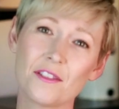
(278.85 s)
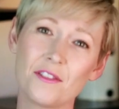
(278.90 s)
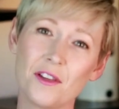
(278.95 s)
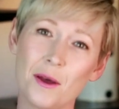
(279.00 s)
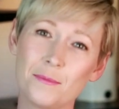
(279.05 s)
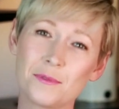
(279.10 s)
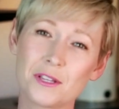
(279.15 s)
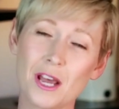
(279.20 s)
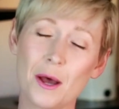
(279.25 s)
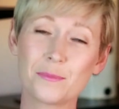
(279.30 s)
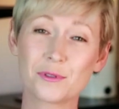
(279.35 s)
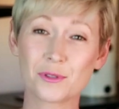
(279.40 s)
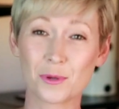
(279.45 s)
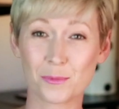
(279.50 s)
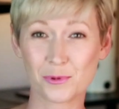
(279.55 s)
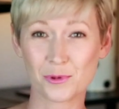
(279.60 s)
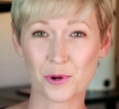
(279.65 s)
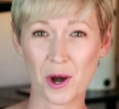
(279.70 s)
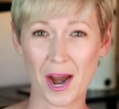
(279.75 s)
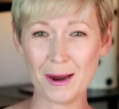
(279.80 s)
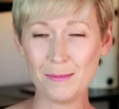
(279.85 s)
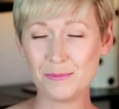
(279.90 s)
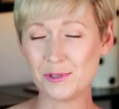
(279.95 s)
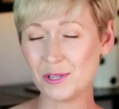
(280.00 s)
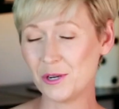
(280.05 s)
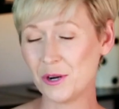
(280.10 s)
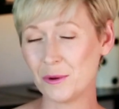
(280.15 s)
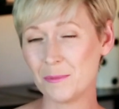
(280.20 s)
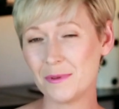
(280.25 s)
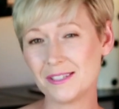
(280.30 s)
a thumbs up, subscribe so
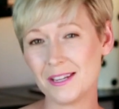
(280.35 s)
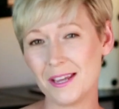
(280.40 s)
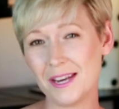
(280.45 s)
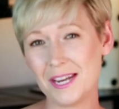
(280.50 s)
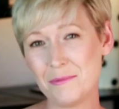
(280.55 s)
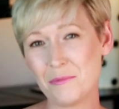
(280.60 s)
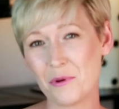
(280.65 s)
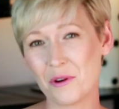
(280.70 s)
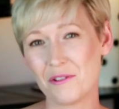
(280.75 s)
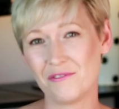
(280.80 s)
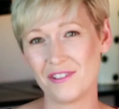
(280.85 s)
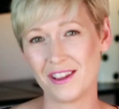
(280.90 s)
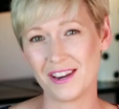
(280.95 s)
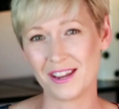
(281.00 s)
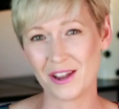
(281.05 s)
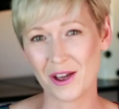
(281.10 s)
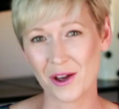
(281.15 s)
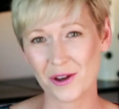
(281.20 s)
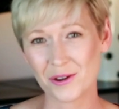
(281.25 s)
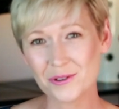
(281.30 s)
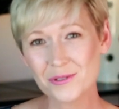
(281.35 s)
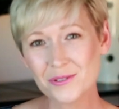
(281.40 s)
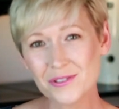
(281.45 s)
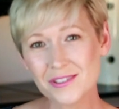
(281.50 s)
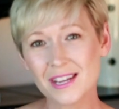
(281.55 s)
you don't miss any more videos.